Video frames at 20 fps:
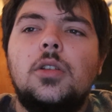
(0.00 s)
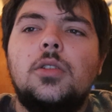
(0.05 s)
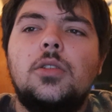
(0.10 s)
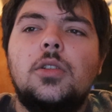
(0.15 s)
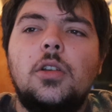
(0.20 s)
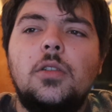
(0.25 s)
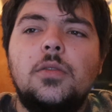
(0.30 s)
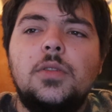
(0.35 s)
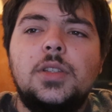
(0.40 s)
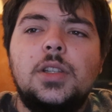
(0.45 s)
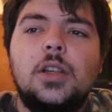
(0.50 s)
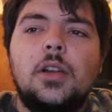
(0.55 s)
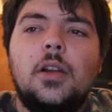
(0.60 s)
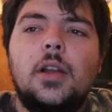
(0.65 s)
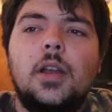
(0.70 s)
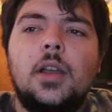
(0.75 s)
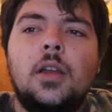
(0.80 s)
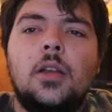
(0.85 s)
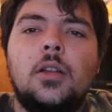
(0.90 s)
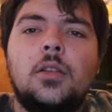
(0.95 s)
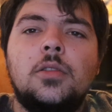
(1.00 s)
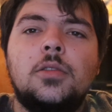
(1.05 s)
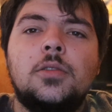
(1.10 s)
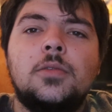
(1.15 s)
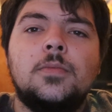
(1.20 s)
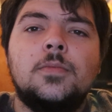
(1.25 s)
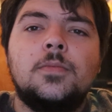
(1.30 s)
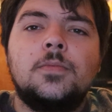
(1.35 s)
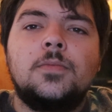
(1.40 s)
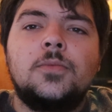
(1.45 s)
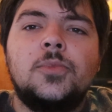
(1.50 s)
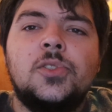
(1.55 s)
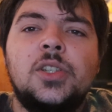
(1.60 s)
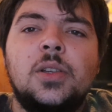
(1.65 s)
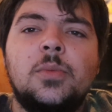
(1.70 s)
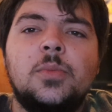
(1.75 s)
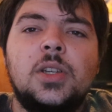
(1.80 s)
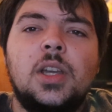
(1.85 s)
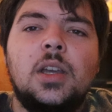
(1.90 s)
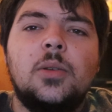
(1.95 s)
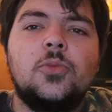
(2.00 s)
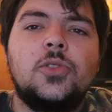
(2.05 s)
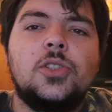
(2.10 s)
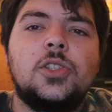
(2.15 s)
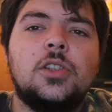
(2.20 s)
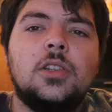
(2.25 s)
Notes that are held sometimes